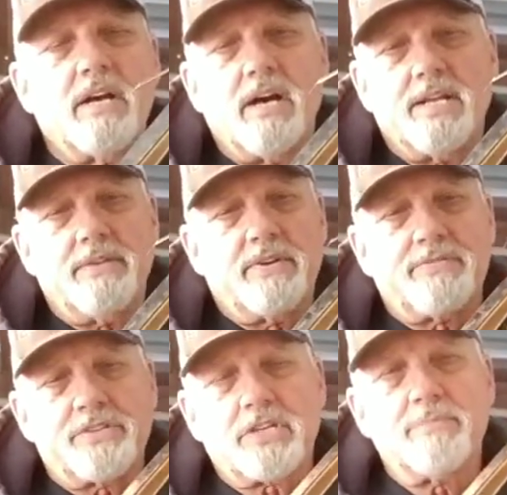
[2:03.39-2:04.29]
Uh, even
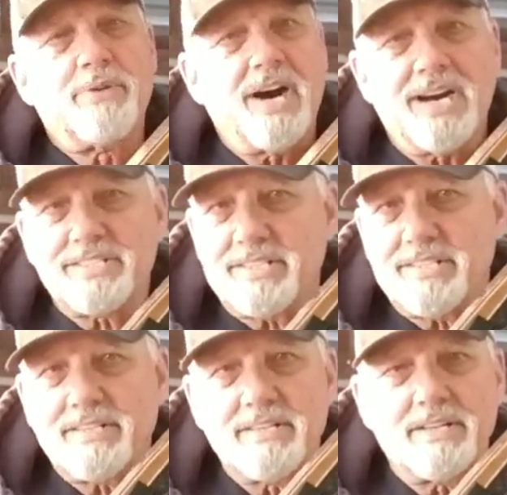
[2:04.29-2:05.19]
if it's a
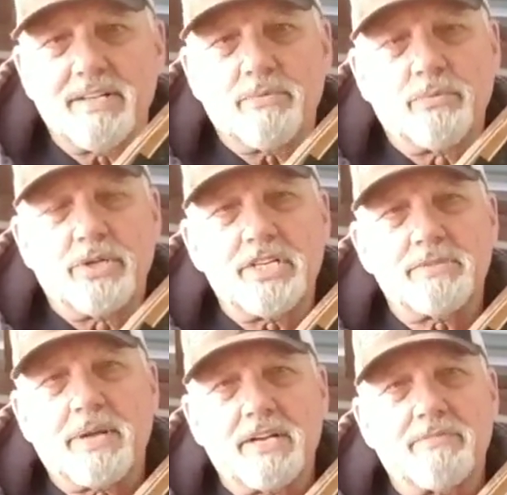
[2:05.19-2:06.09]
composite, uh, it really
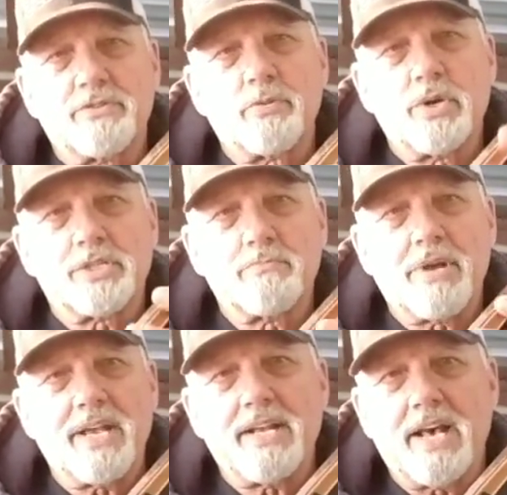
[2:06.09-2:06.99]
doesn't make a difference what it's
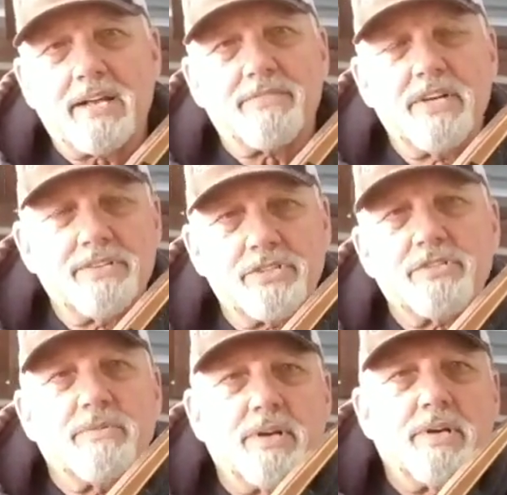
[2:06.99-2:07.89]
made out of.
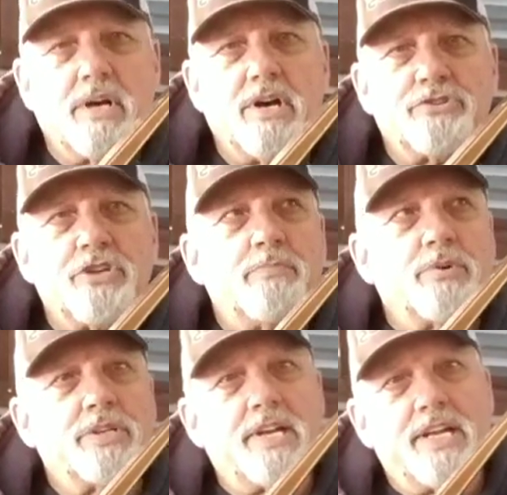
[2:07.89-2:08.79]
Just a,
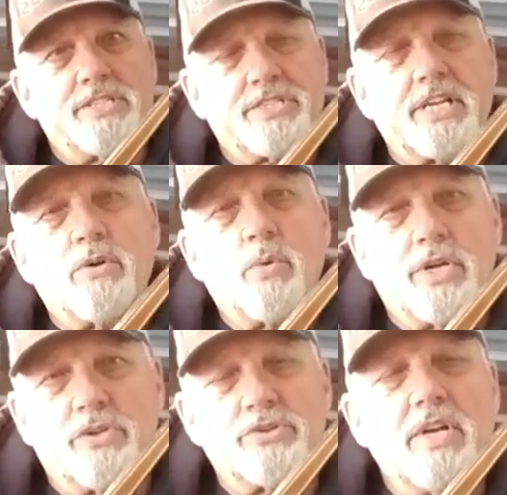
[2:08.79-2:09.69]
cheap one that has single
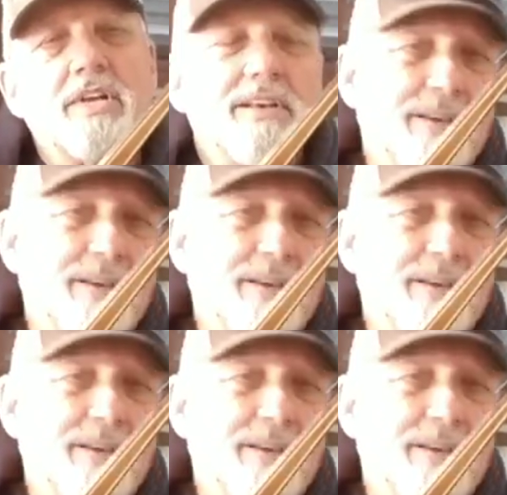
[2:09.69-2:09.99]
wheels.